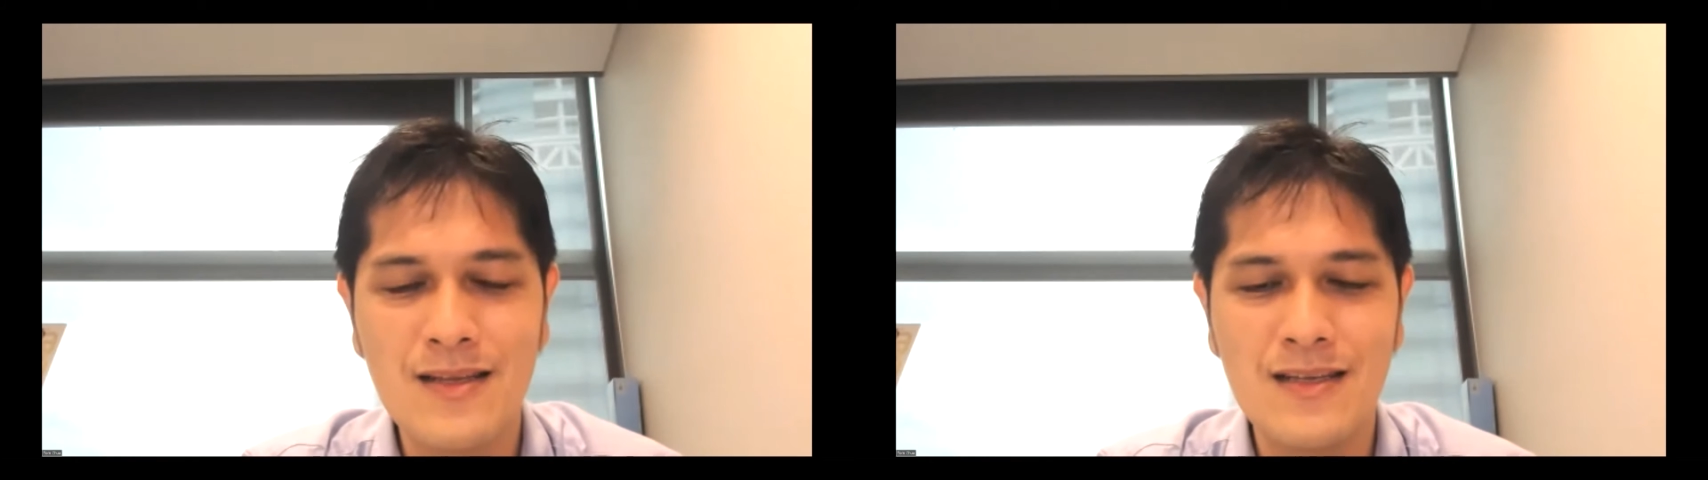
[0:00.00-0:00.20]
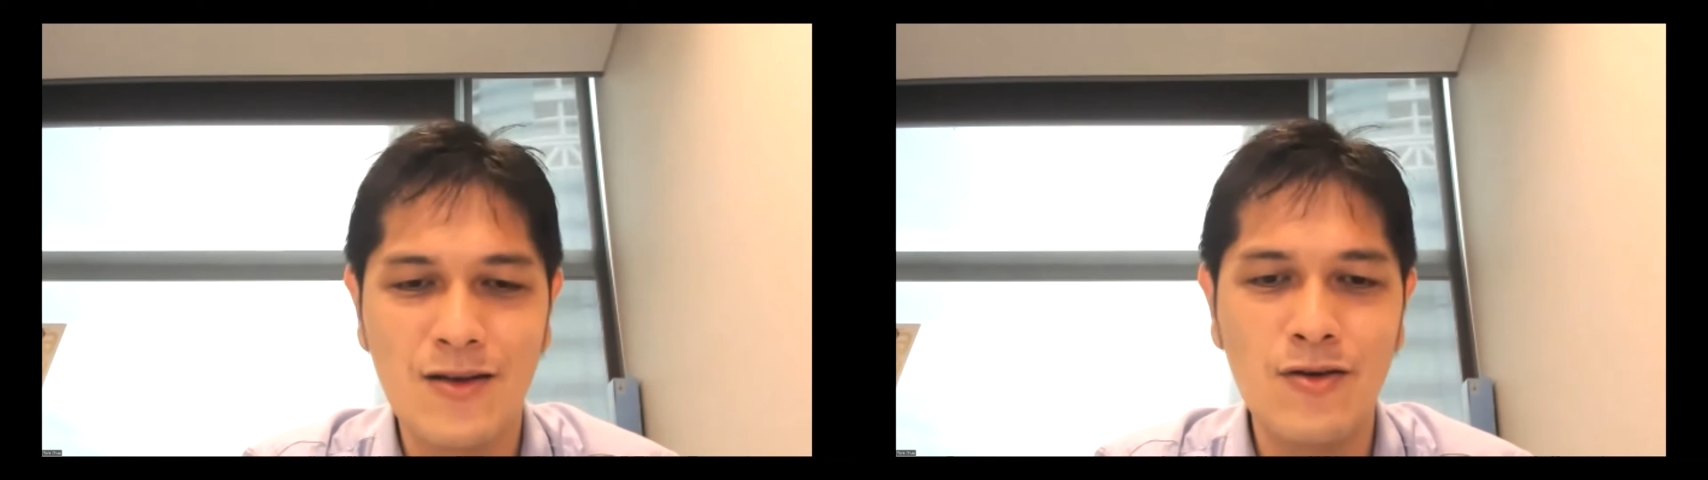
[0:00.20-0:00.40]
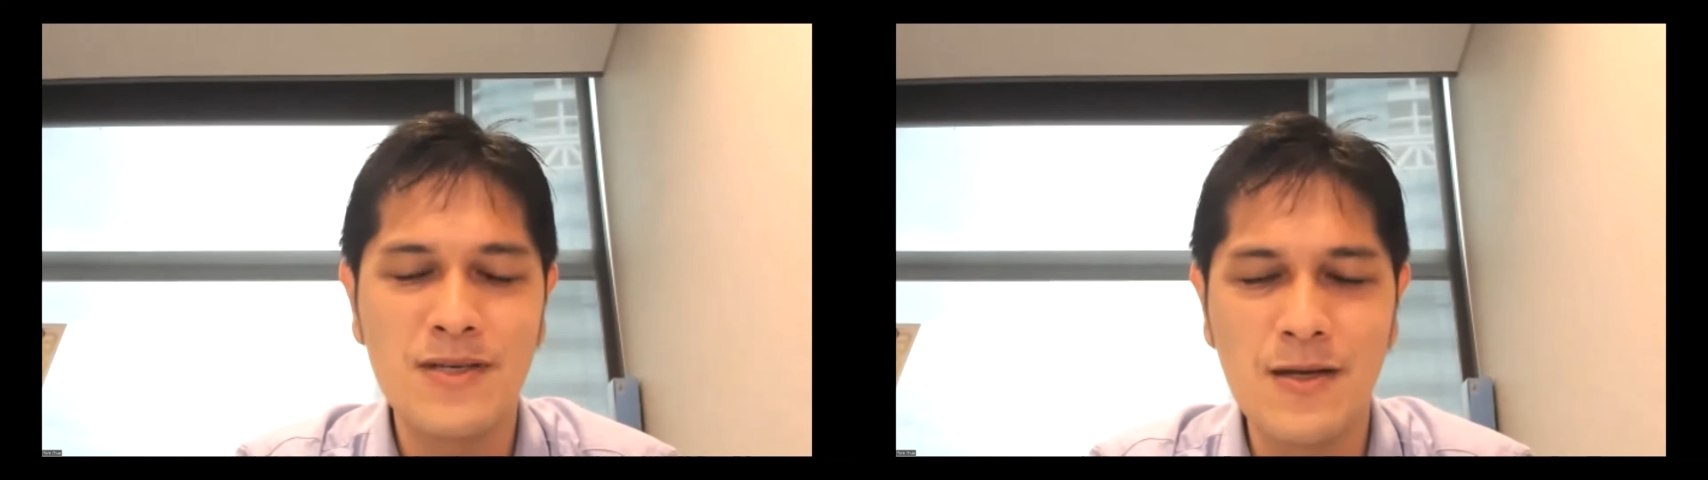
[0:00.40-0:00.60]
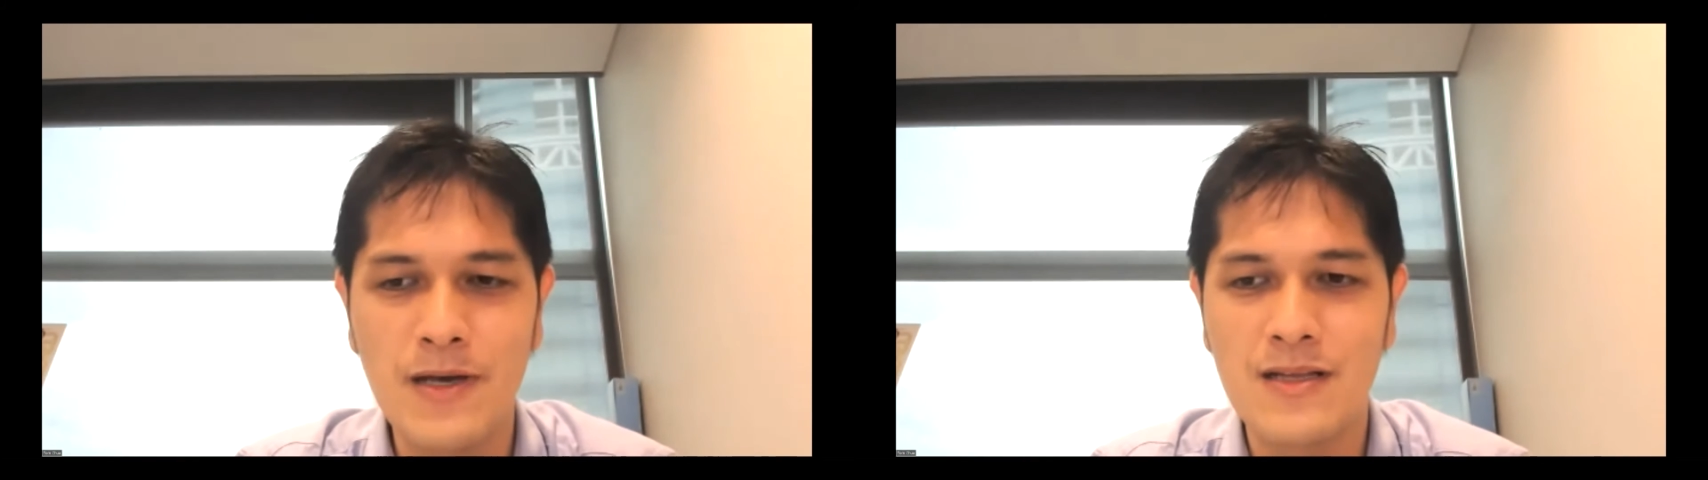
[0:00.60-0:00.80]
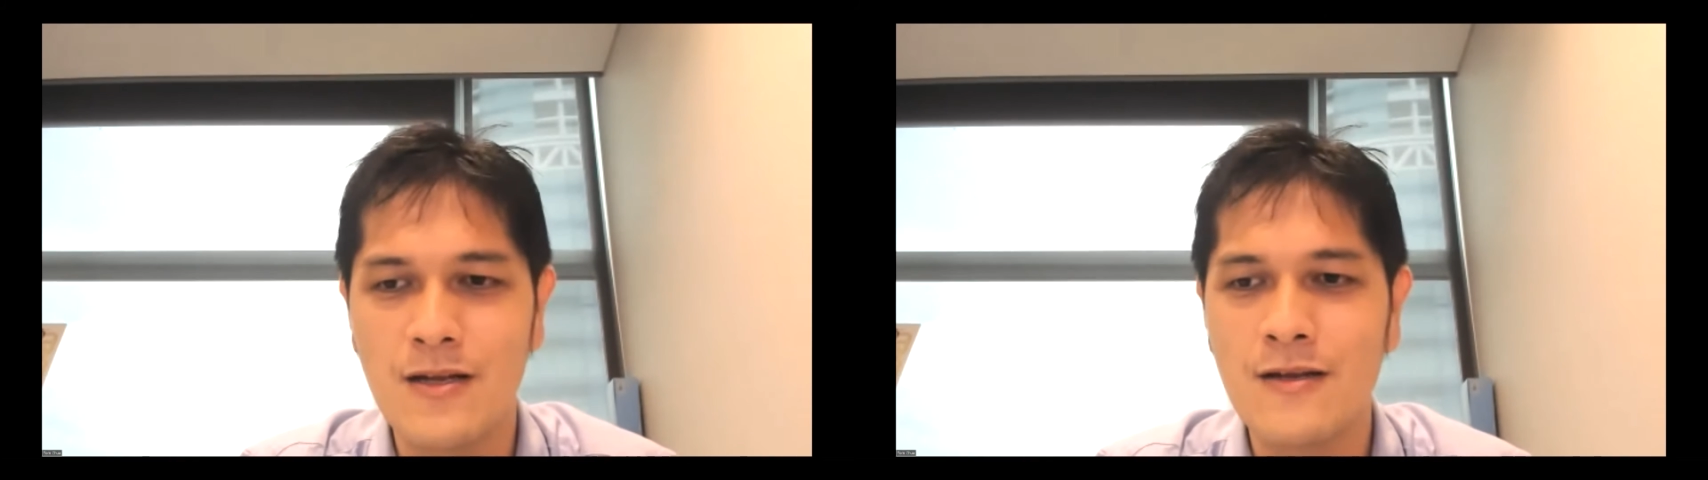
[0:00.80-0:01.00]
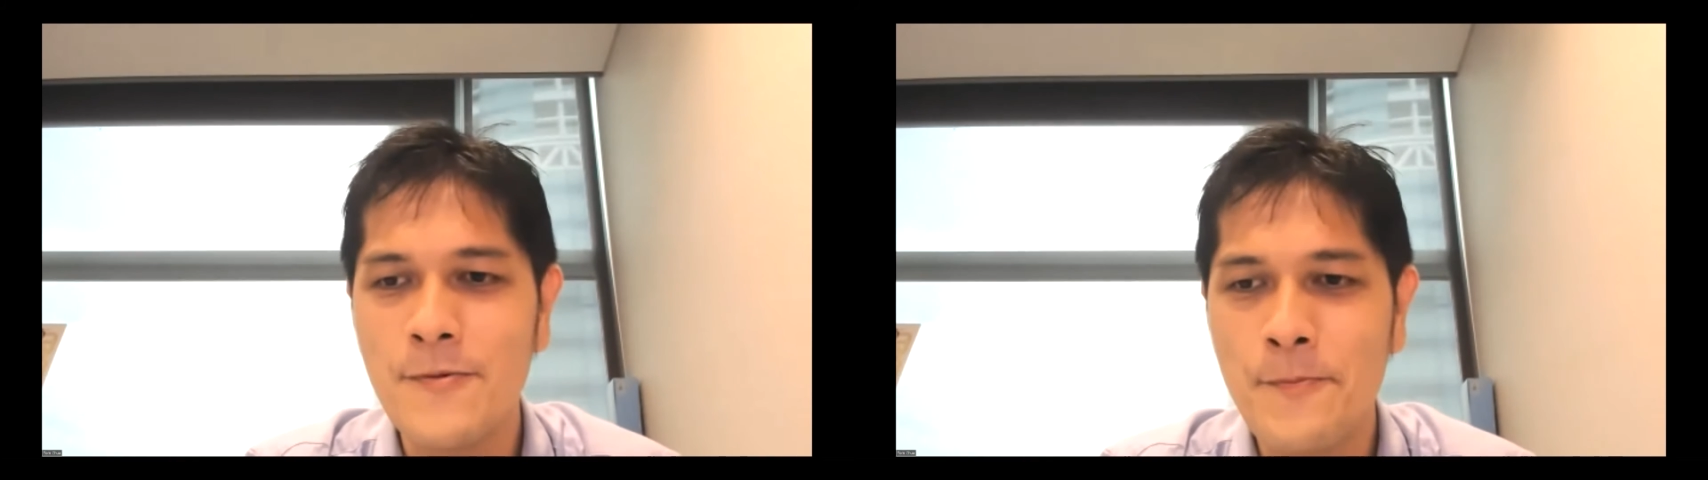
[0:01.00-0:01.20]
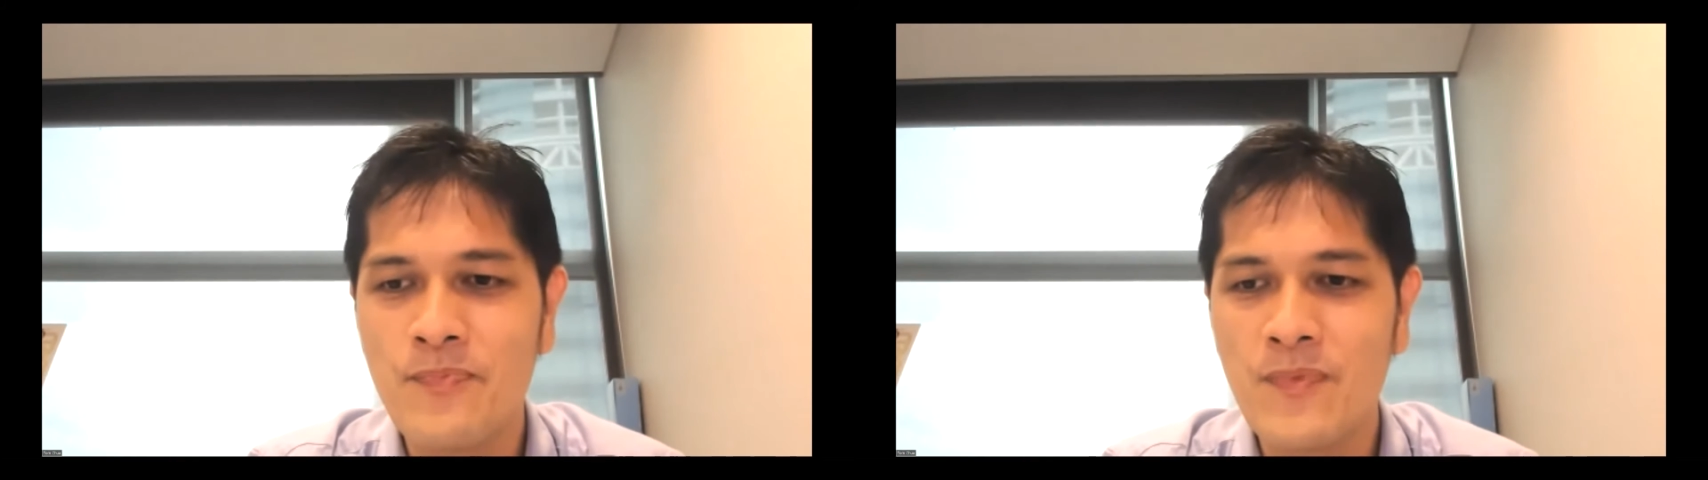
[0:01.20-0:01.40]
it's going to be a big thing.